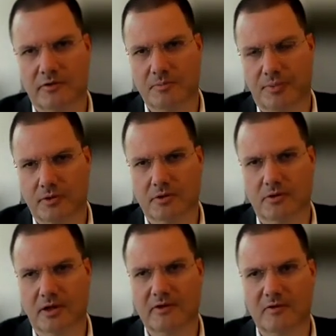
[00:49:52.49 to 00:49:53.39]
is
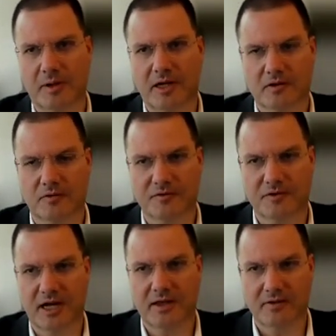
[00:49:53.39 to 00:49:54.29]
important aspect
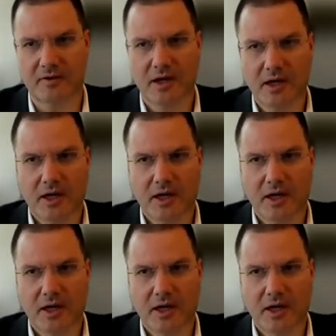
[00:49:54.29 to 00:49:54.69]
of that.